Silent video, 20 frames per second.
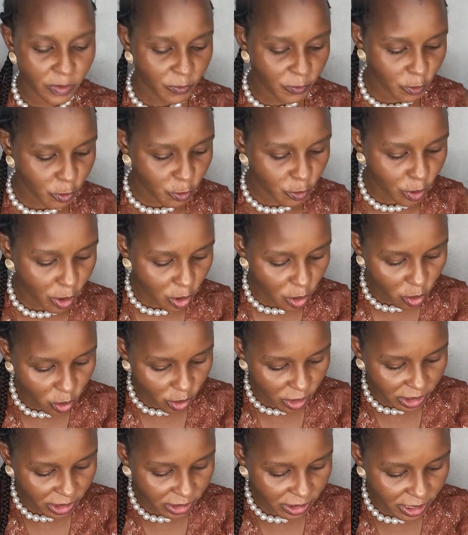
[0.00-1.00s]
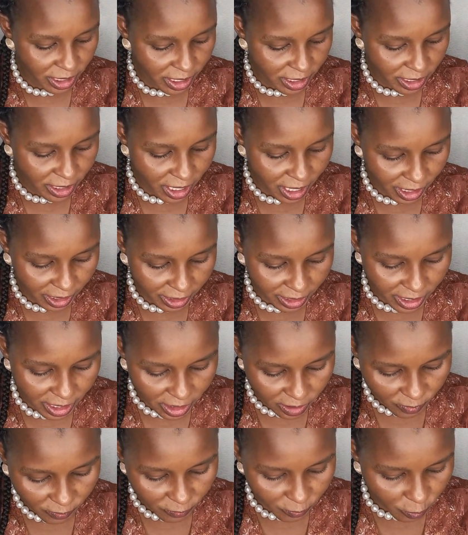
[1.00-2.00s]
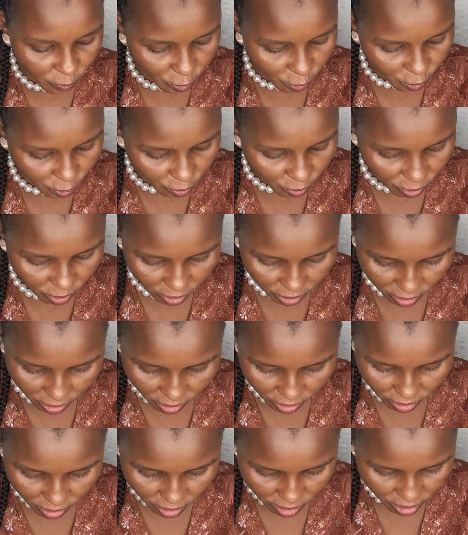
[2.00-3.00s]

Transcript: for your holiday again for your